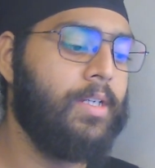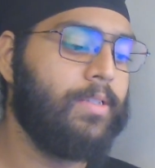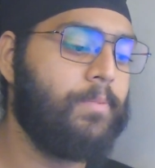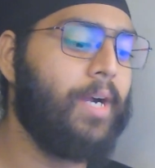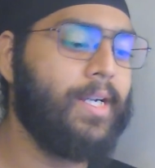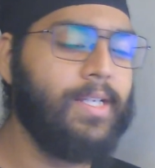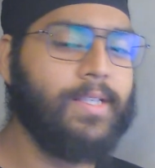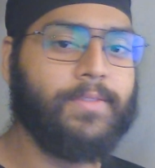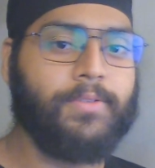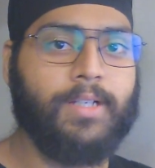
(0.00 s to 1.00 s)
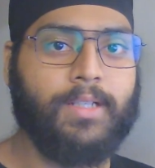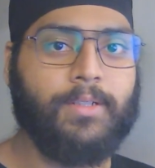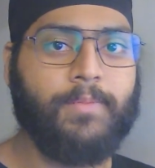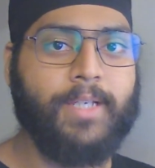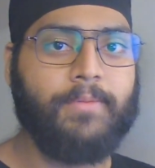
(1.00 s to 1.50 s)
buttons for us
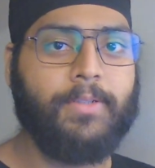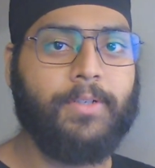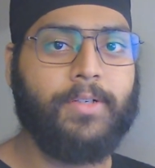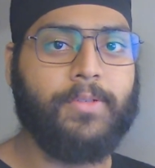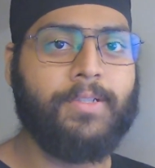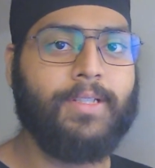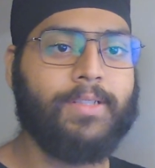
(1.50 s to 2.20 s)
to be able to control the